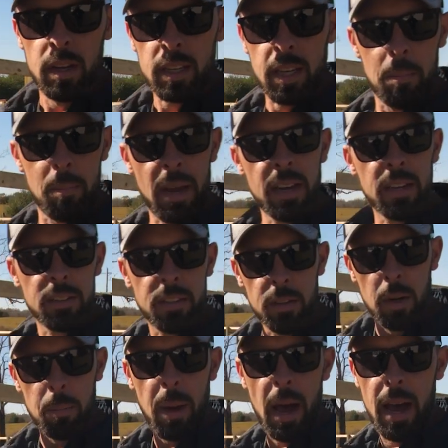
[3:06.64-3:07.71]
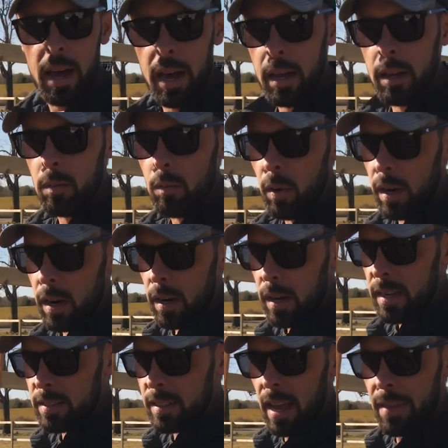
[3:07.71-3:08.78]
compared to a pine where
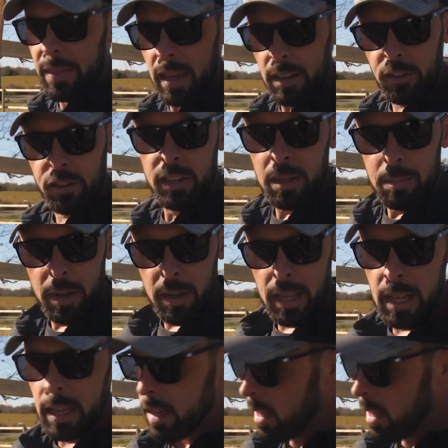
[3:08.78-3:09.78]
it's got that treatment in it,